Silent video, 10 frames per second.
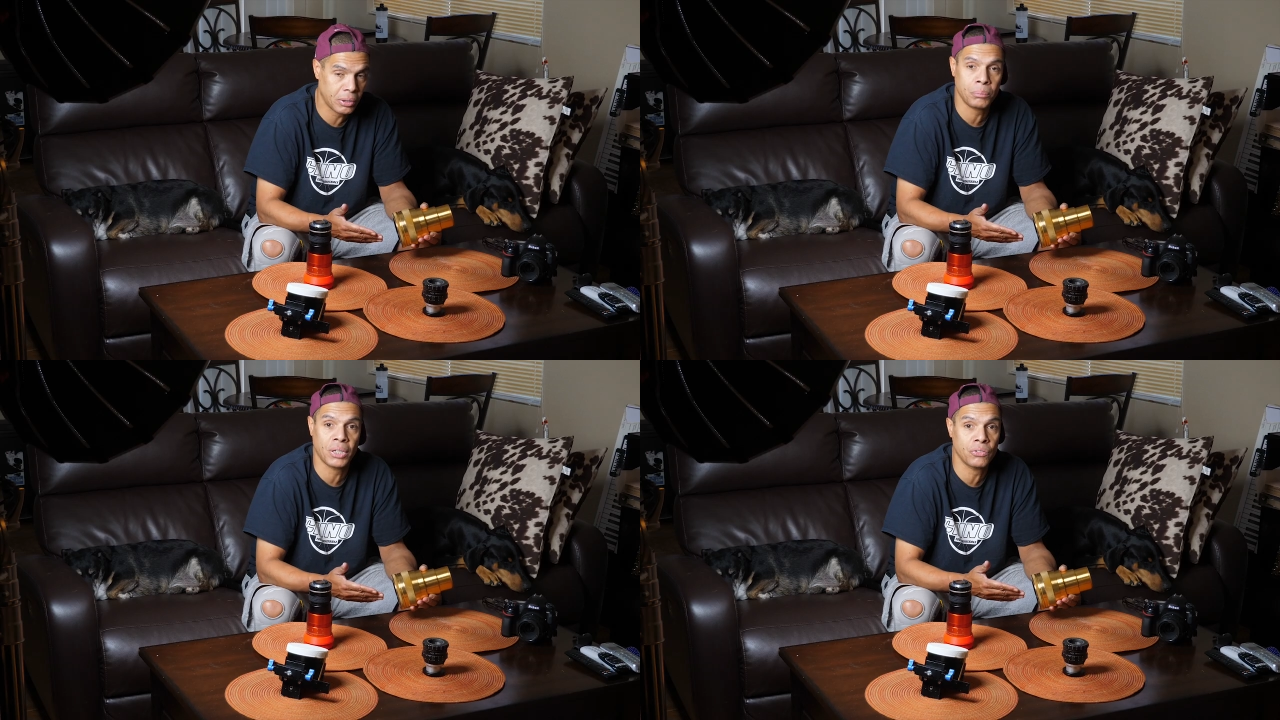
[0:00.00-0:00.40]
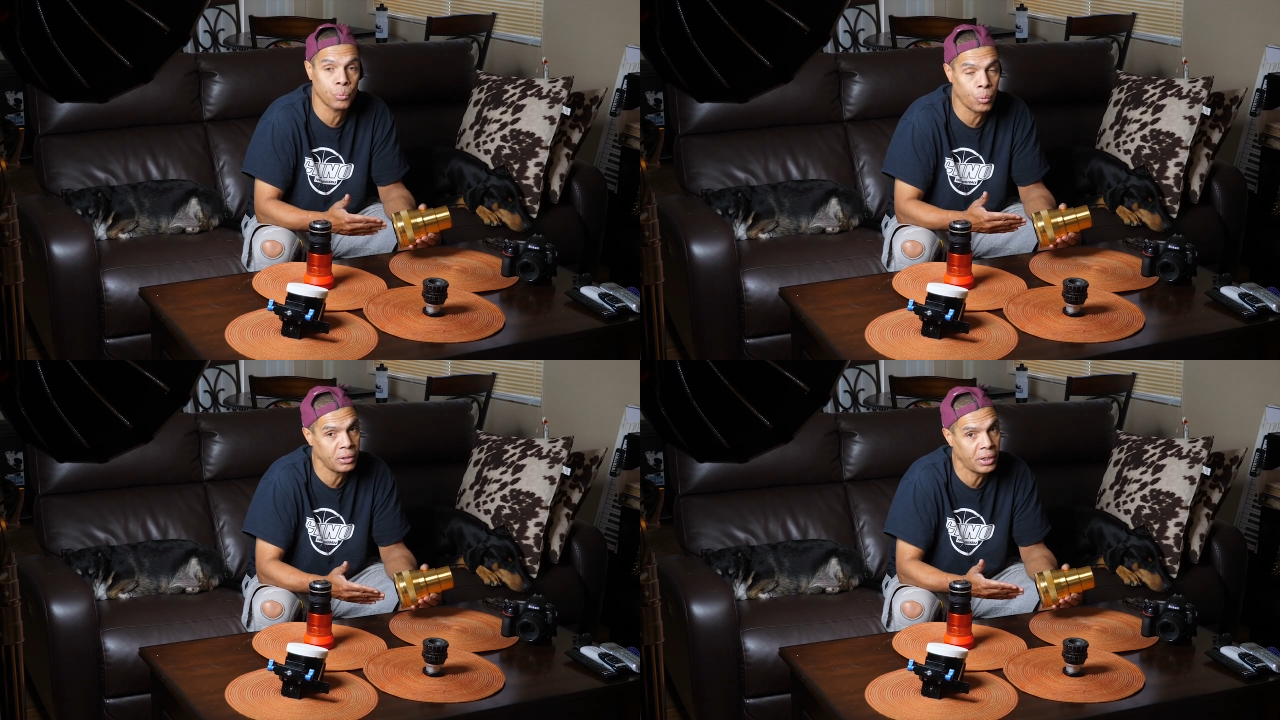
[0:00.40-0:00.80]
Yep, that's
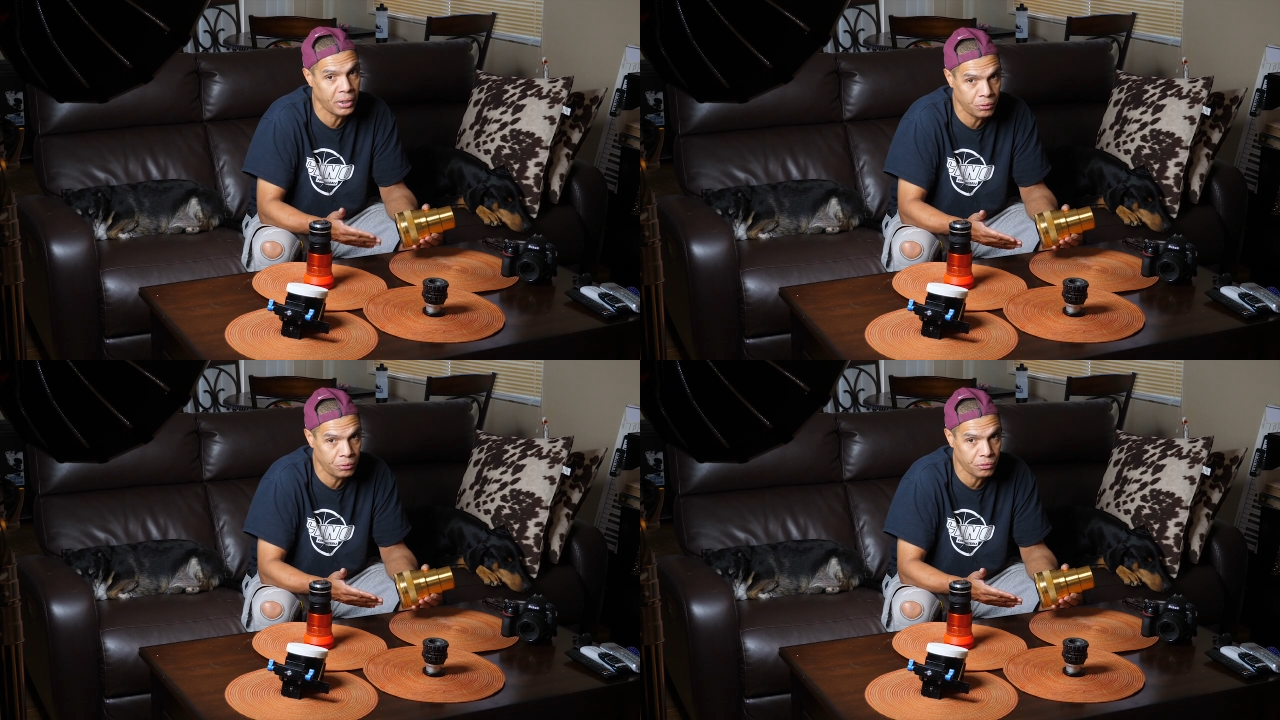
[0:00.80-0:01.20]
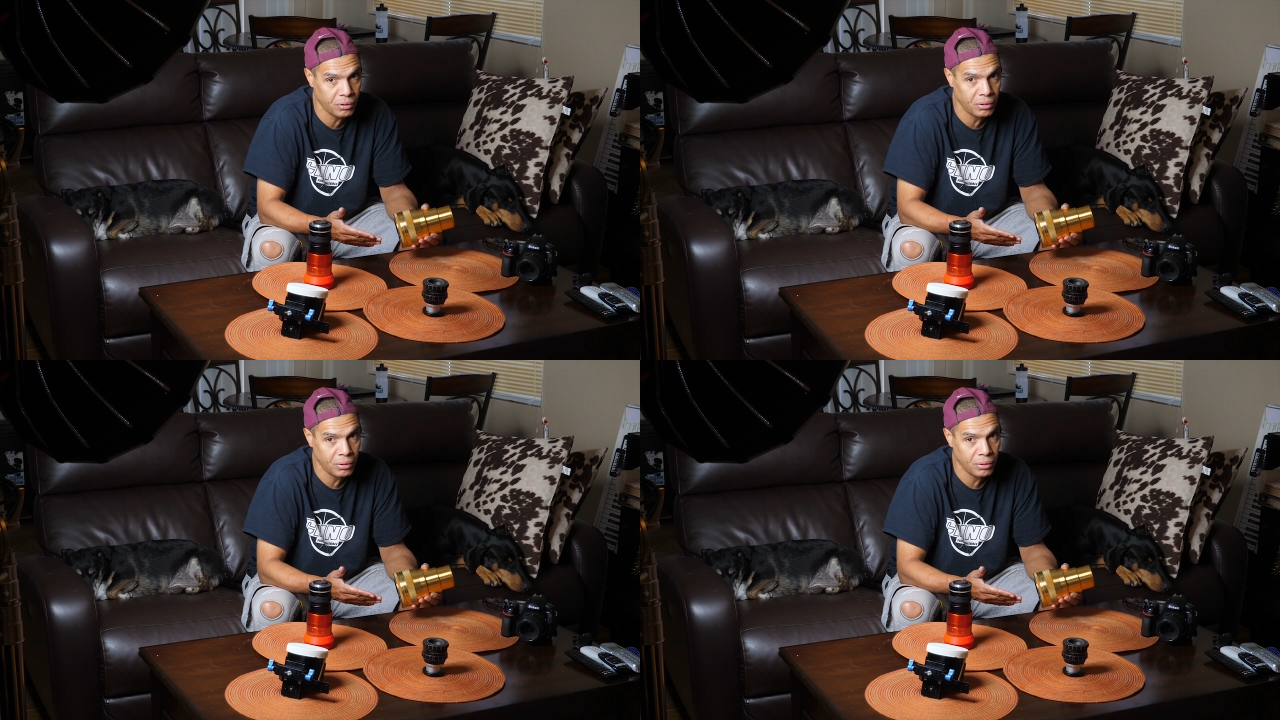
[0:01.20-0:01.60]
one
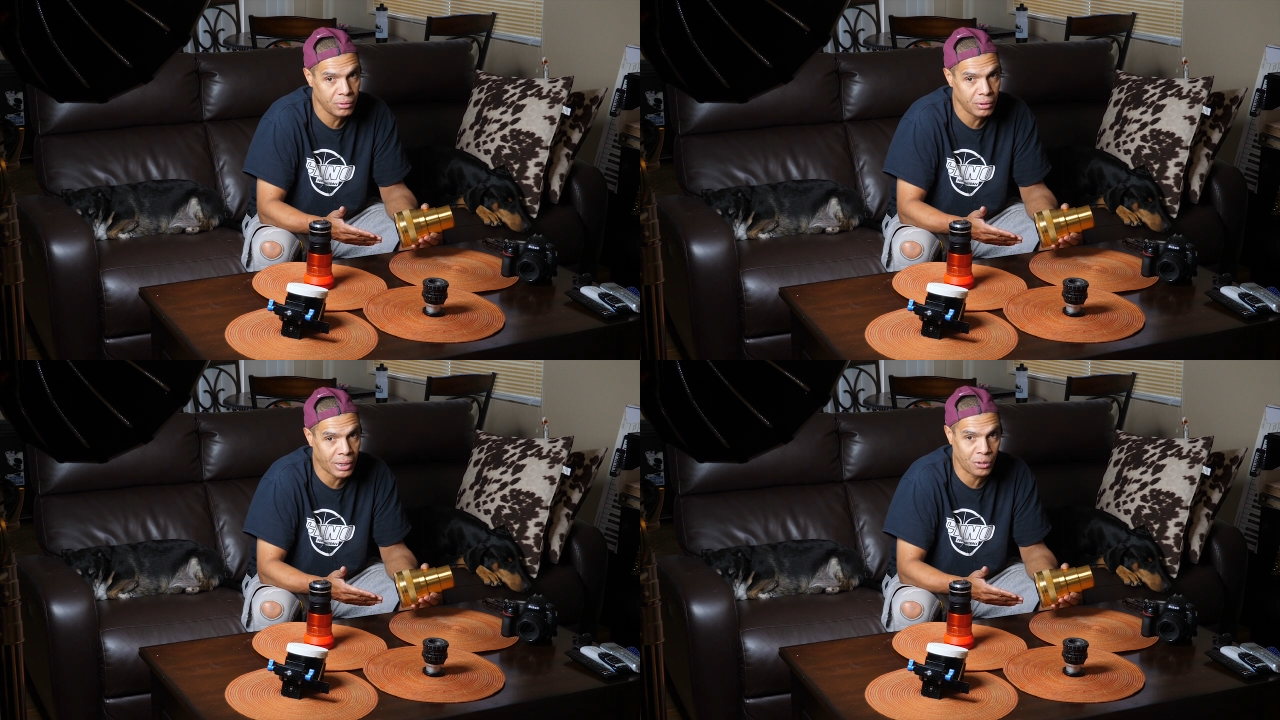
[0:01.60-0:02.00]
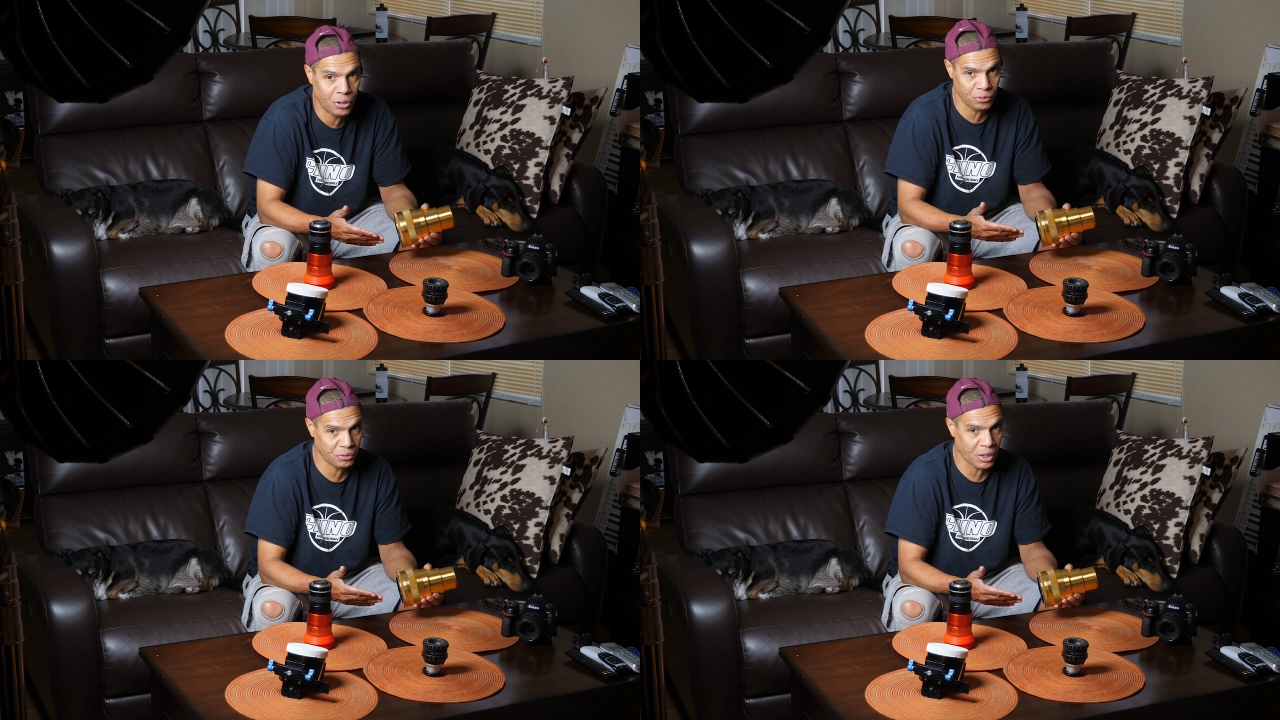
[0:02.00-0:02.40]
lens at
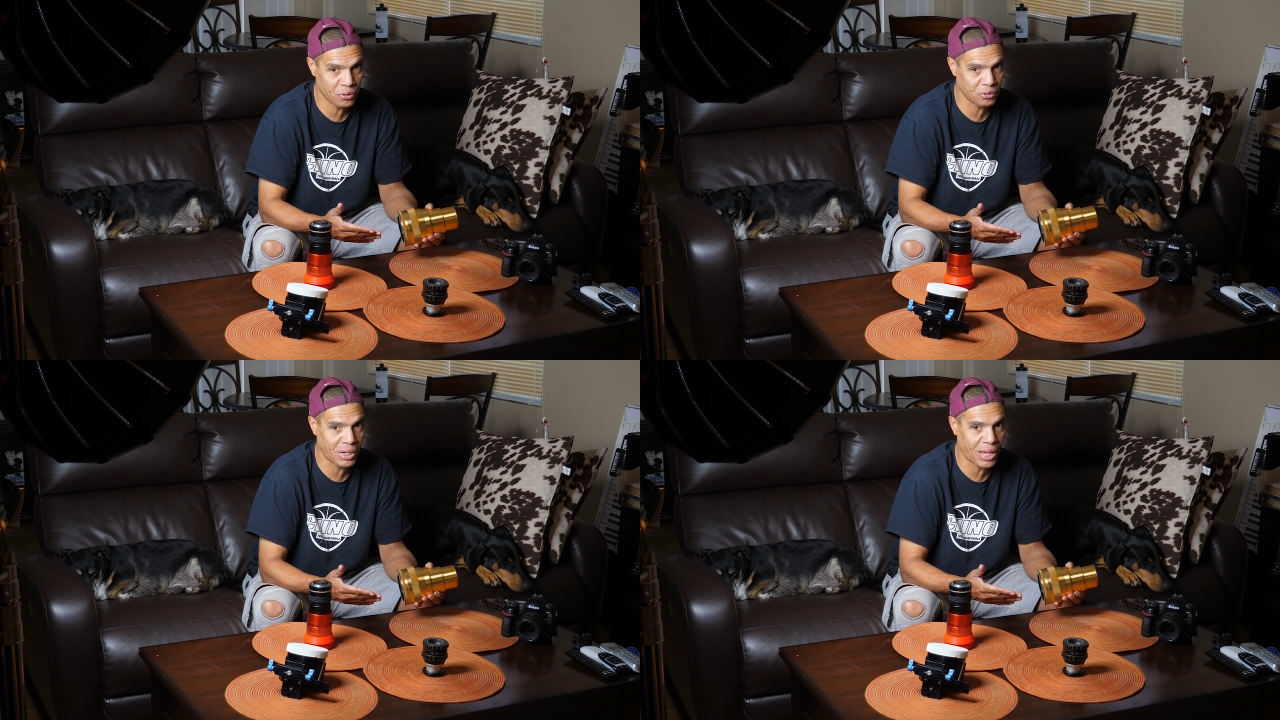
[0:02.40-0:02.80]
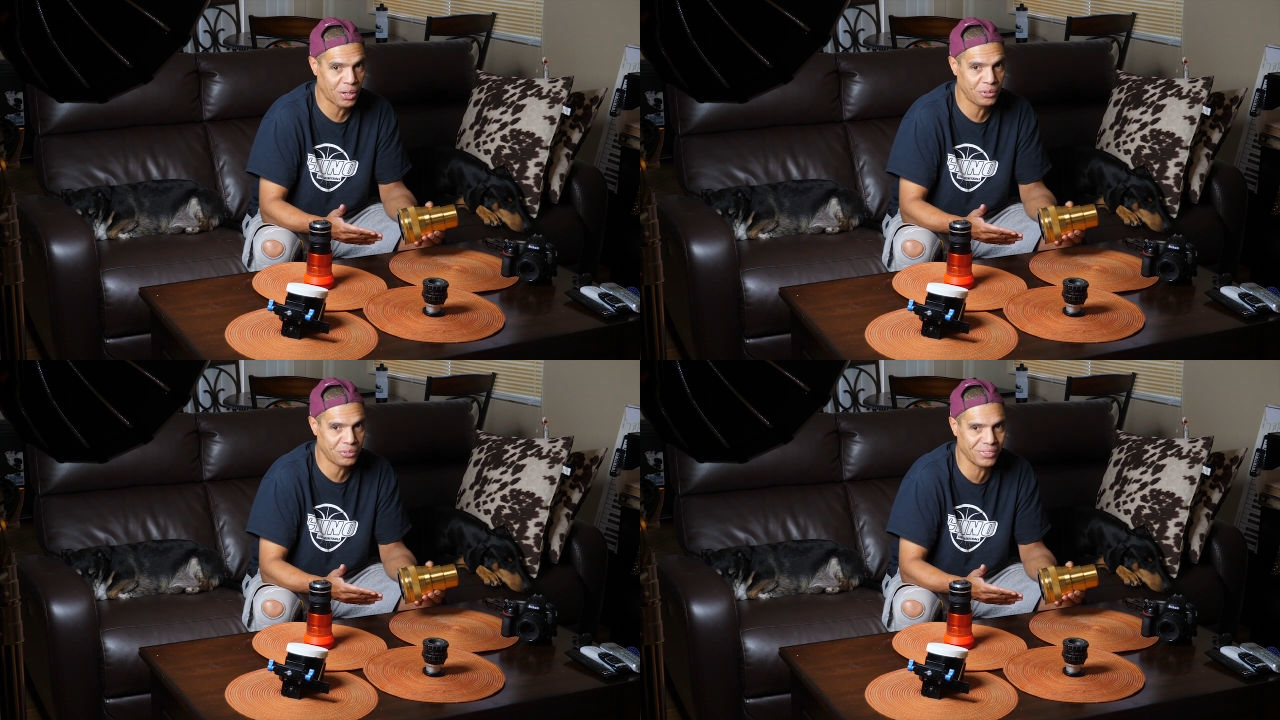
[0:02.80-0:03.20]

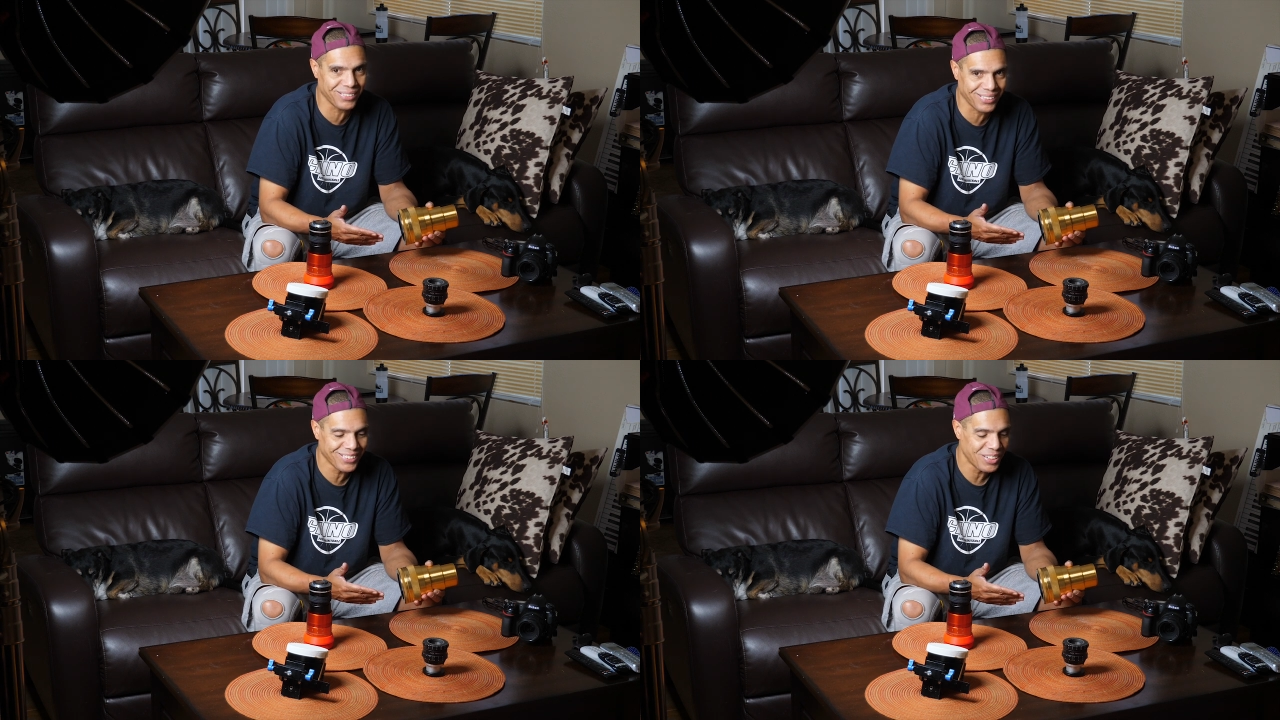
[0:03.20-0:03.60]
$100,000.